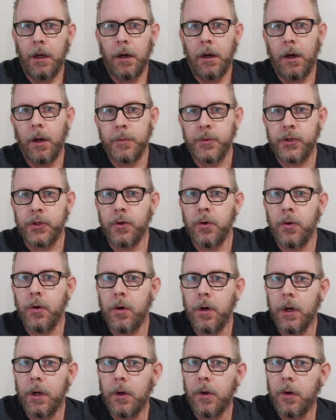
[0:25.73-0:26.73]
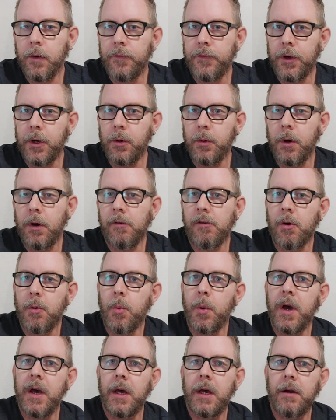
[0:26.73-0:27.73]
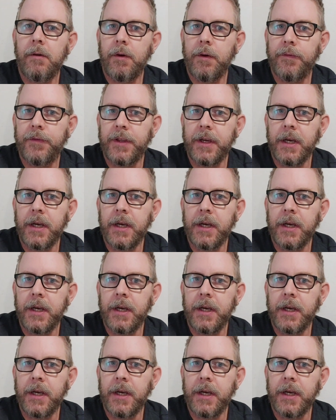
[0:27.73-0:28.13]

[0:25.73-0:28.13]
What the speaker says: I'm sure a lot of you are aware of